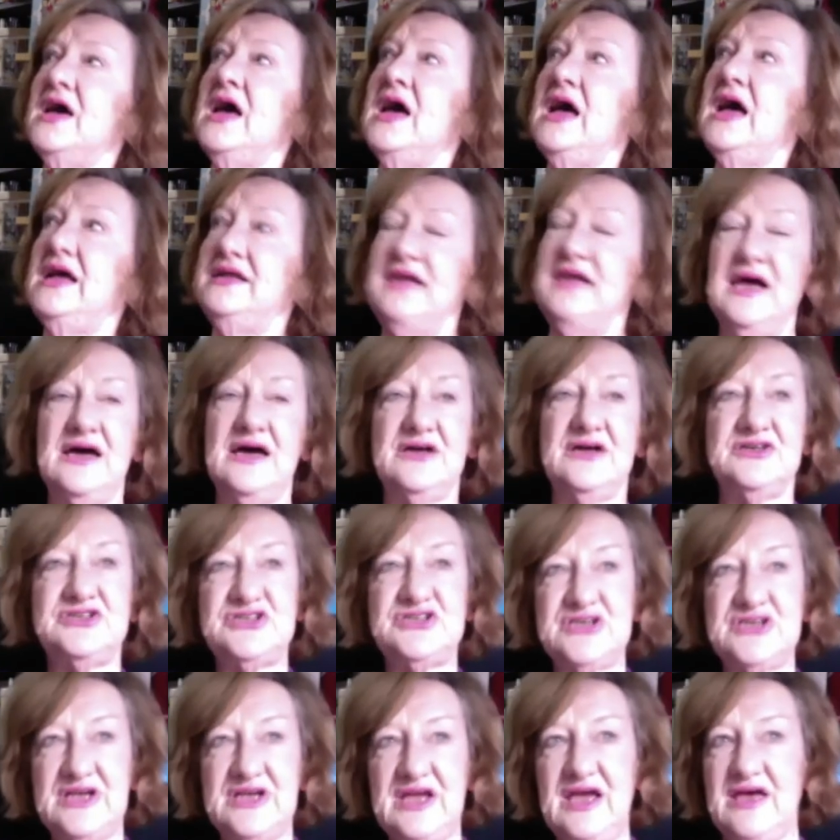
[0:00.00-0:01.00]
Now,
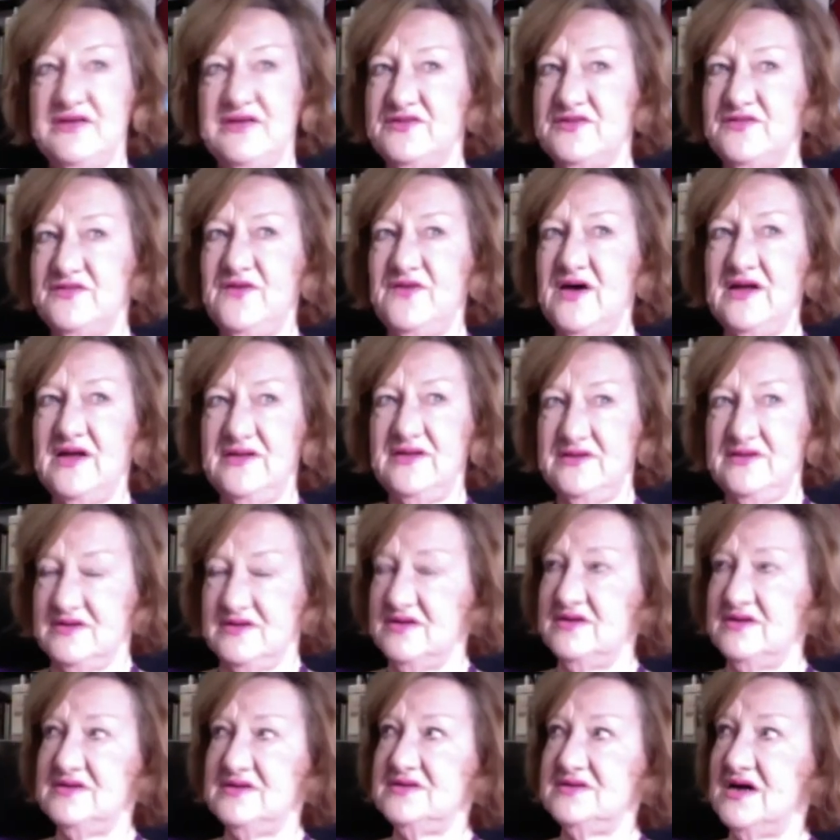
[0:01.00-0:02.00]
she has
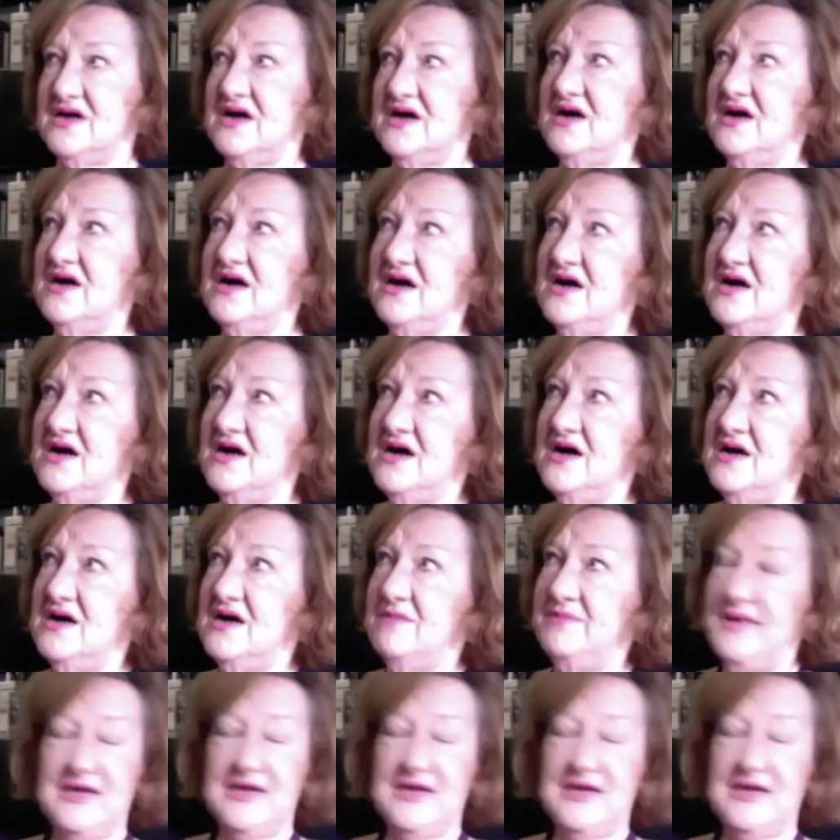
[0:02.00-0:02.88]
funded picture